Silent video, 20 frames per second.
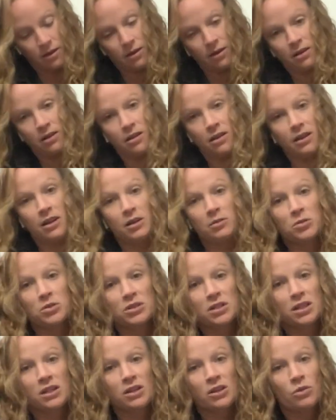And then I'm
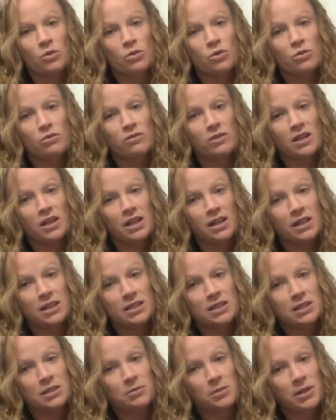just going to go over that
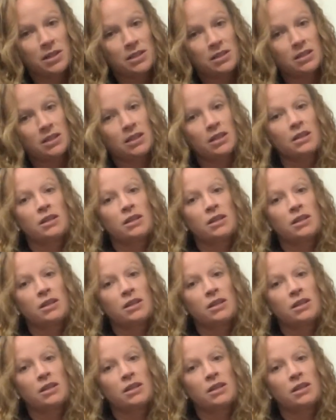IT band.